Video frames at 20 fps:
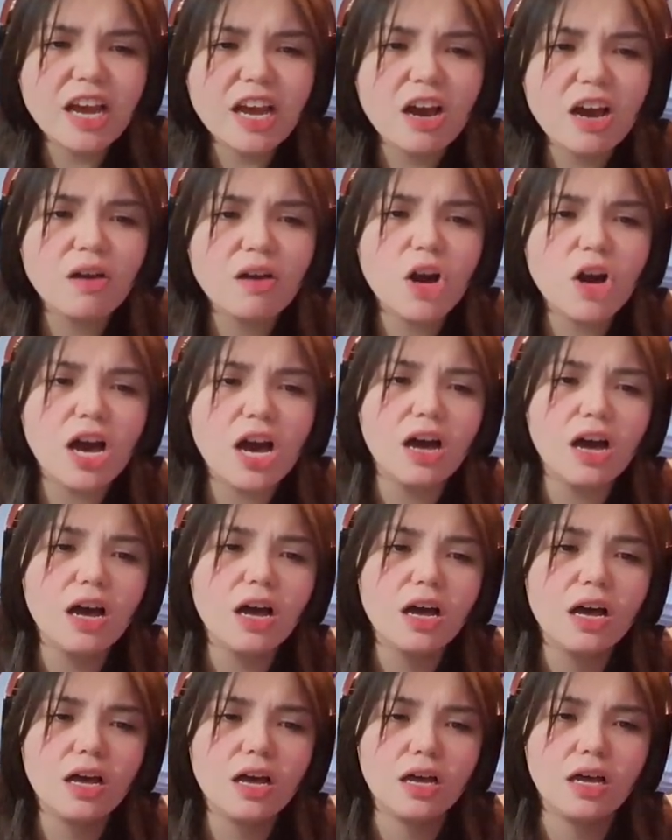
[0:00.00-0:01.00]
It would
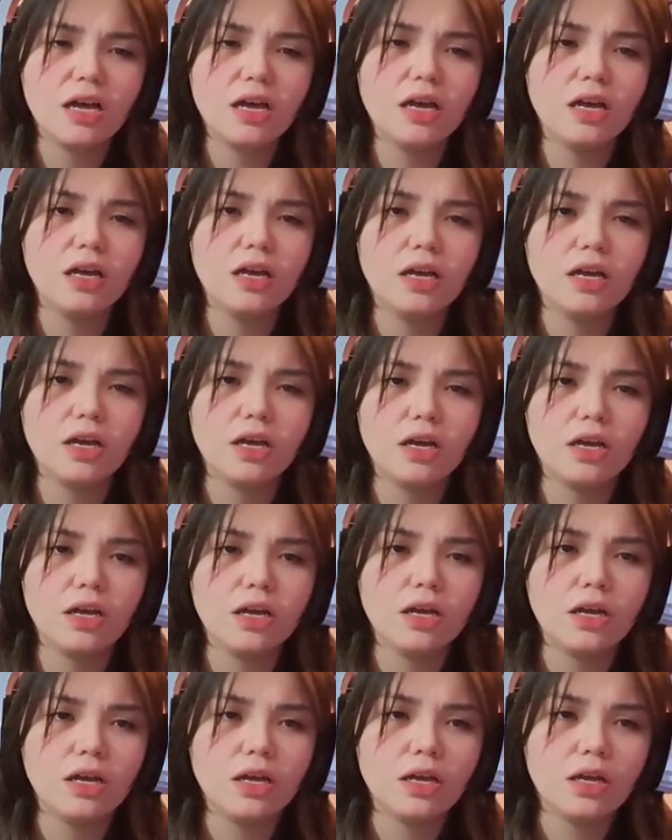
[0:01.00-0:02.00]
be a shame if they started
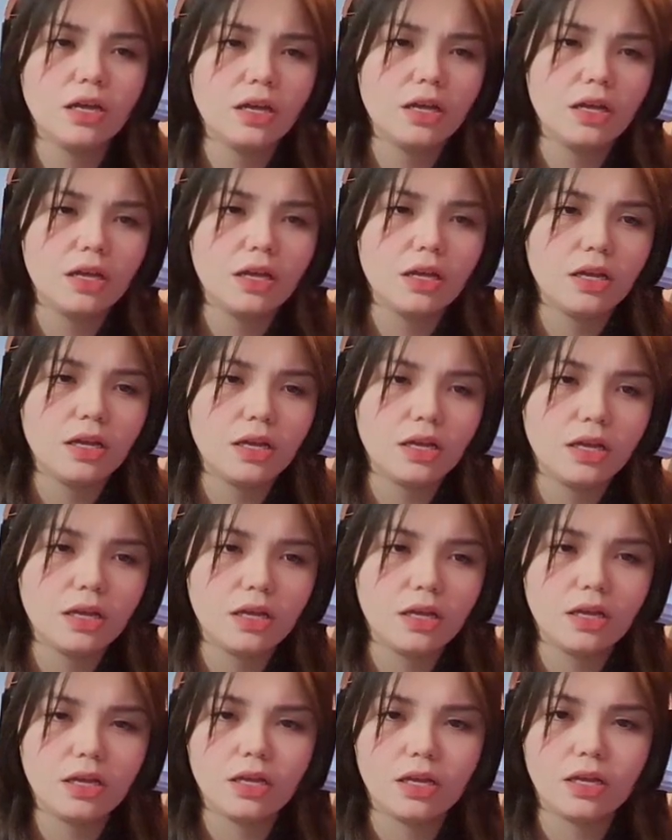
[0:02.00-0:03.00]
missing their
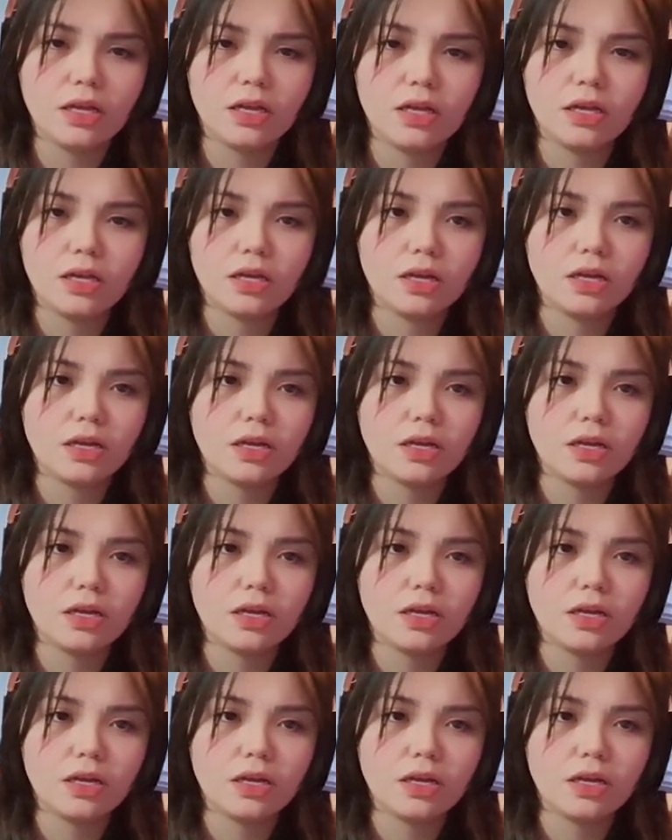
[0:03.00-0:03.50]
lessons, too.